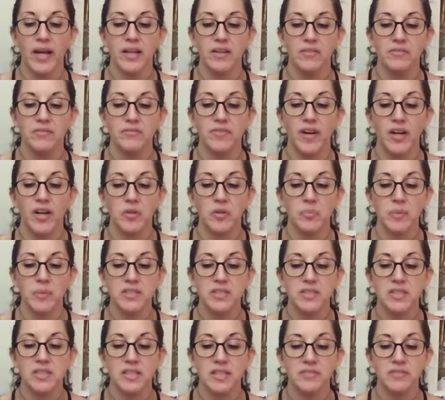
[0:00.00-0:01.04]
and
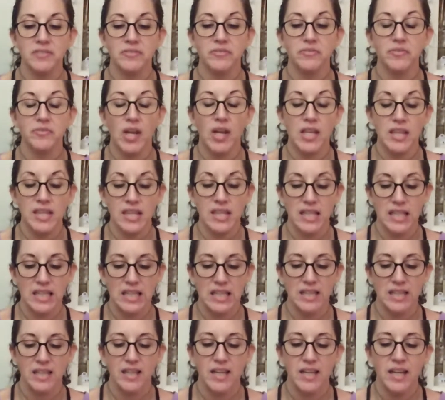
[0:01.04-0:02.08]
environmentally
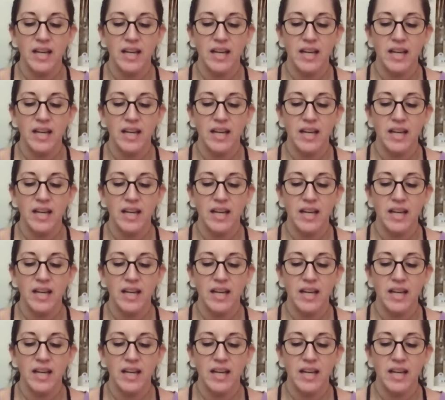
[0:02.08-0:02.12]
friendly.